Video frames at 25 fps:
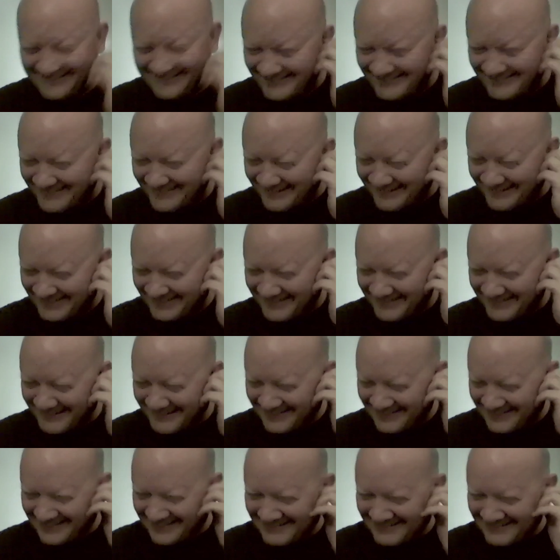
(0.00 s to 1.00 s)
I've never
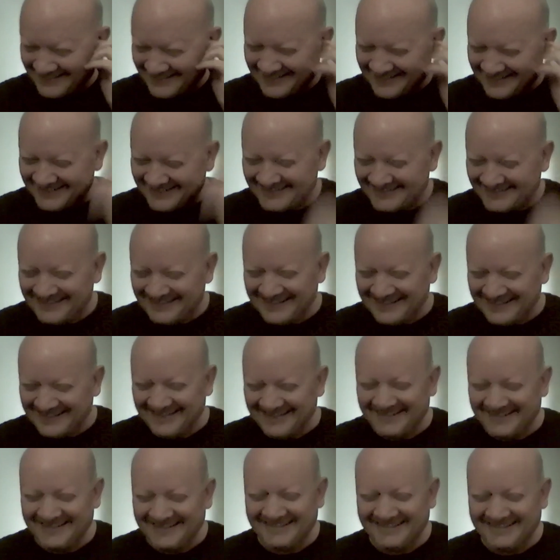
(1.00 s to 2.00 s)
told us that.
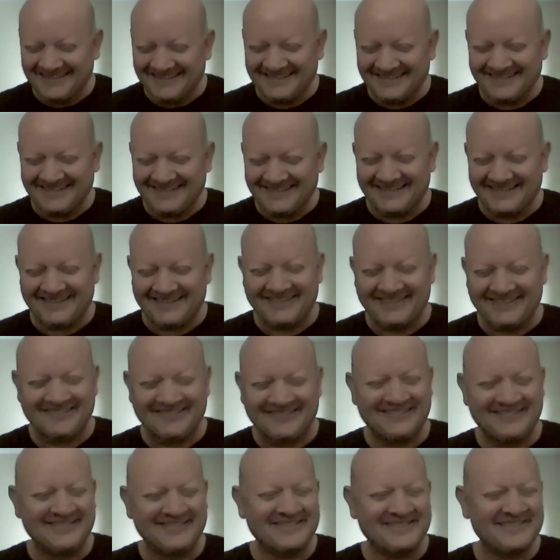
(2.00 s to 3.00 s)
Yeah, that's
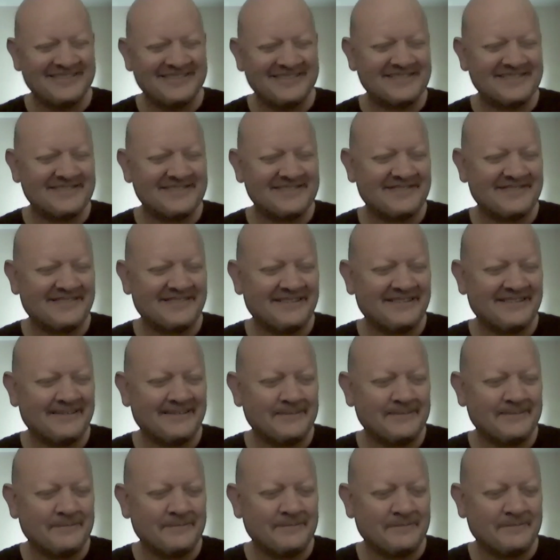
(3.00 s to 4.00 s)
leaves in trees, but it
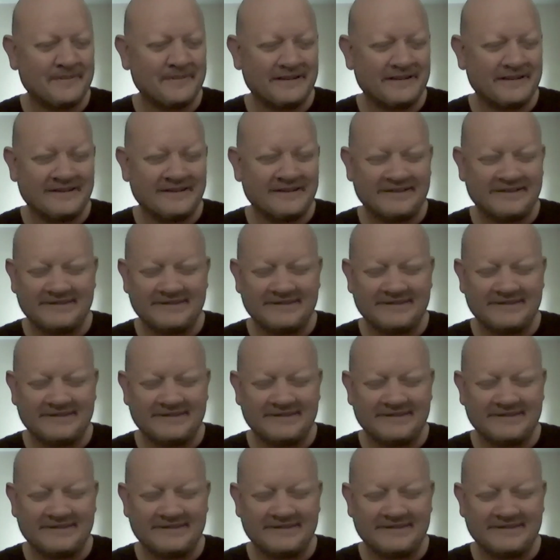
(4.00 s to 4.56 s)
was slightly